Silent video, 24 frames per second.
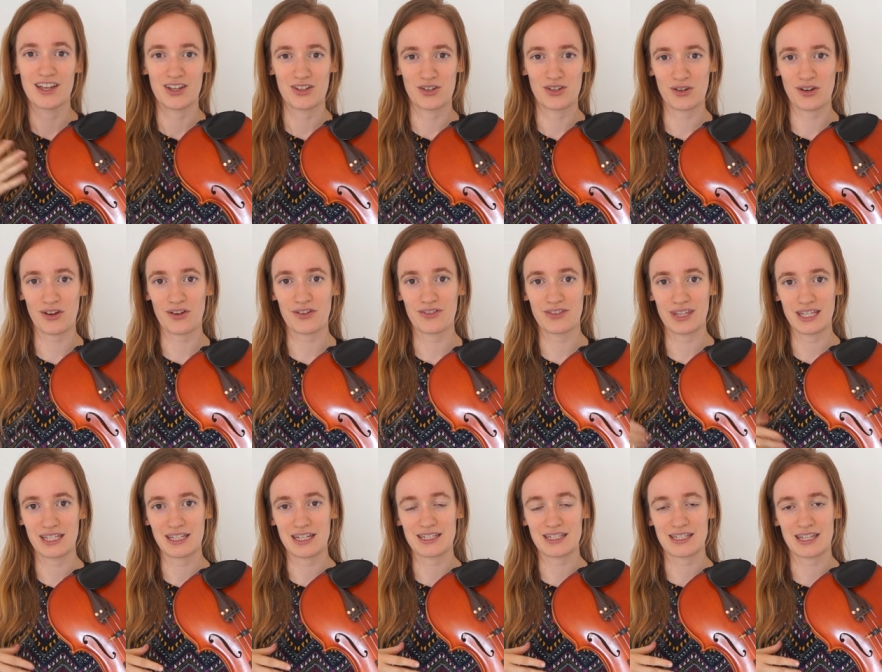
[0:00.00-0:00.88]
Another
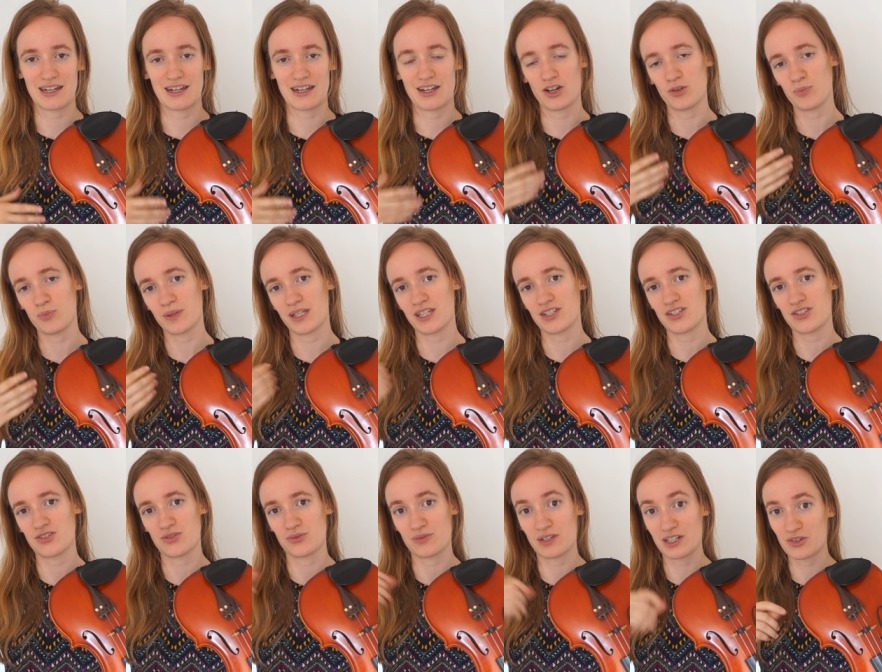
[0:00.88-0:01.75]
thing that can help
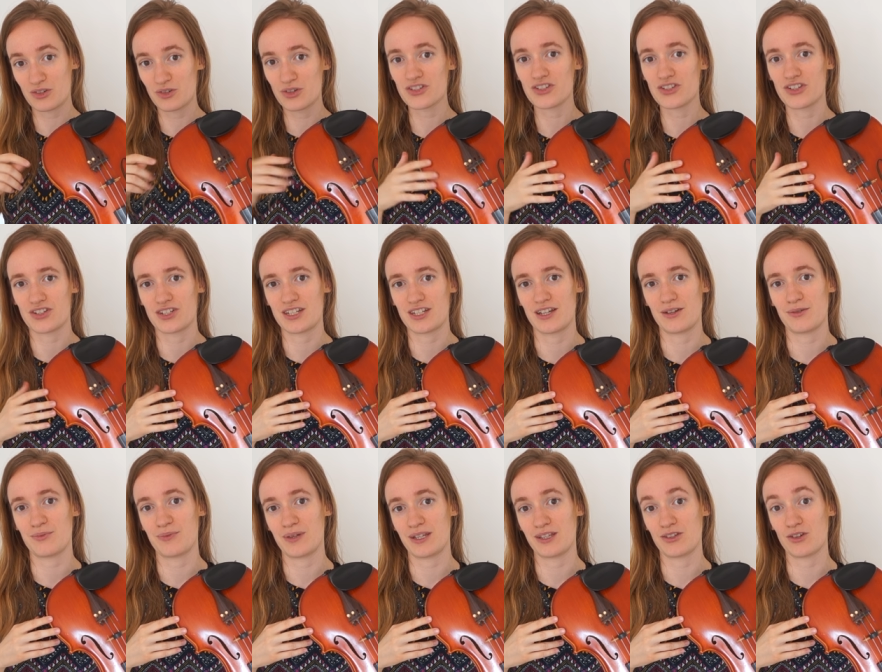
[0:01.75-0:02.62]
is to record
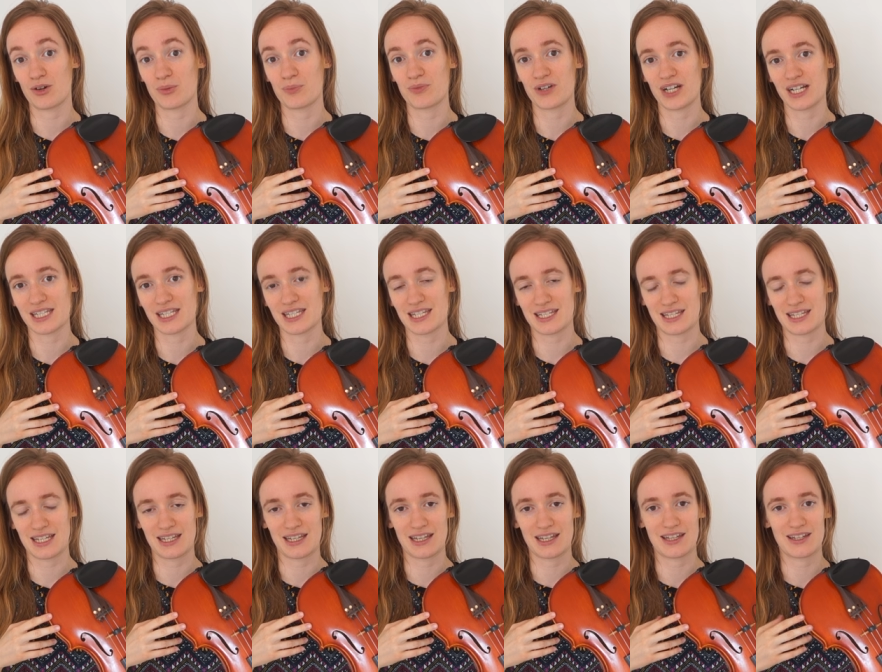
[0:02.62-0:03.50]
yourself when you're
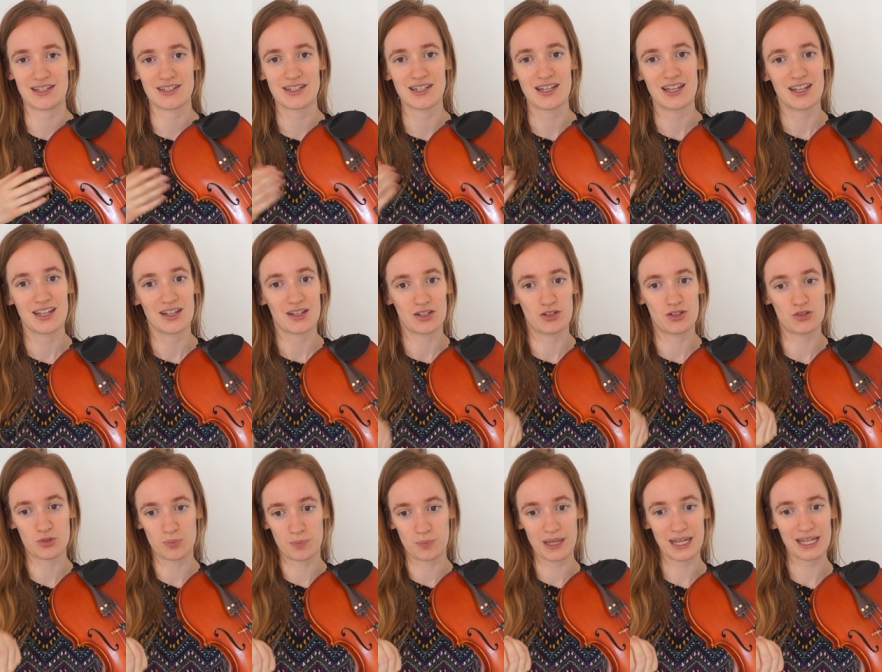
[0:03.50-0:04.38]
practicing and
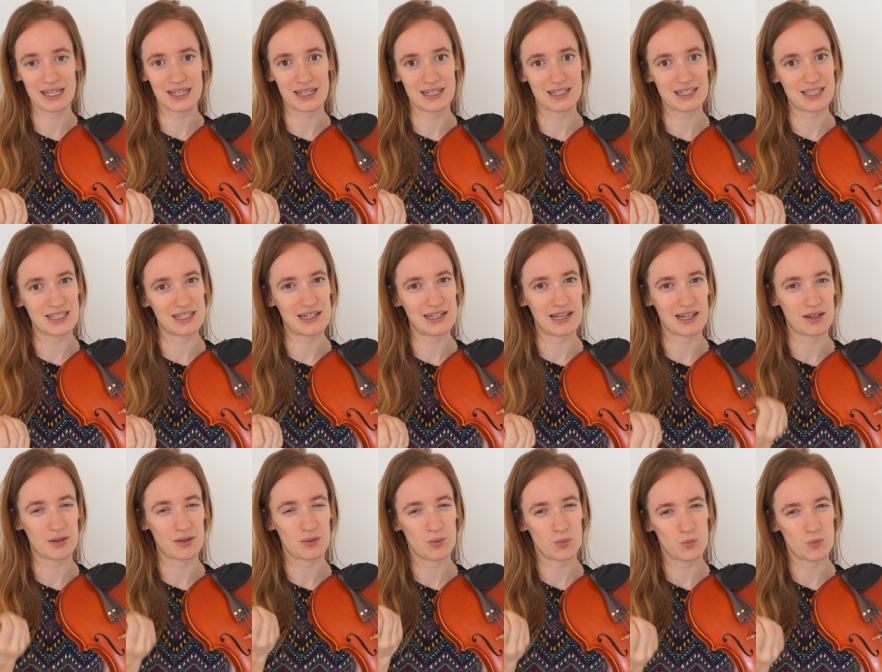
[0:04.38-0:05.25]
look back and see,
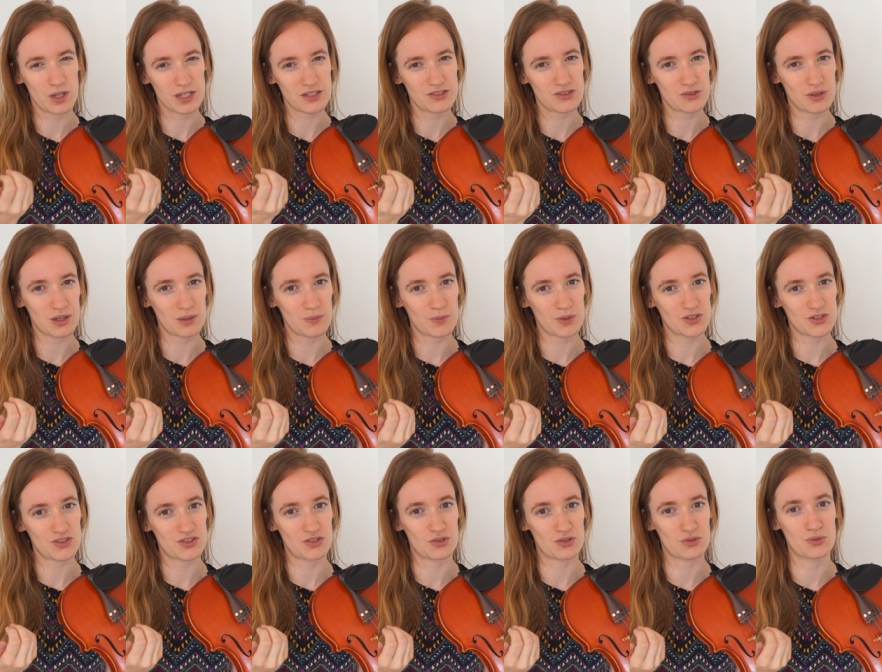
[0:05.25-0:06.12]
like, what do I
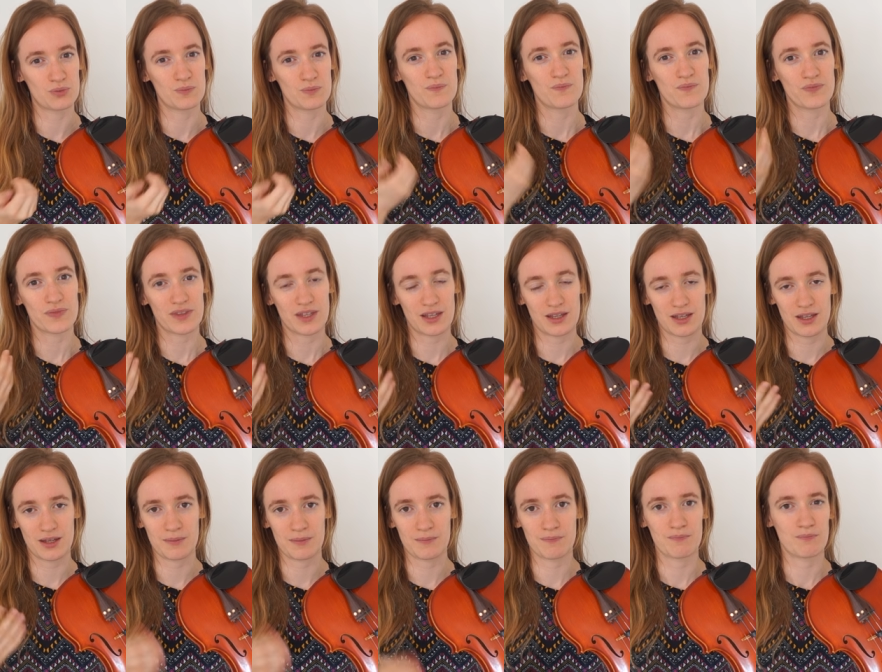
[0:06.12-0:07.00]
want to
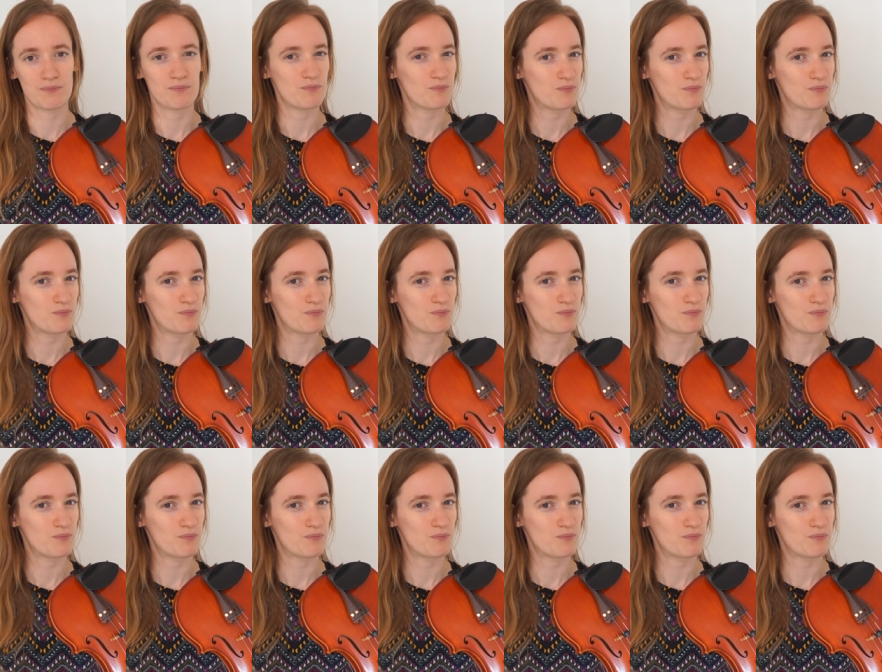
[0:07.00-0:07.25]
um,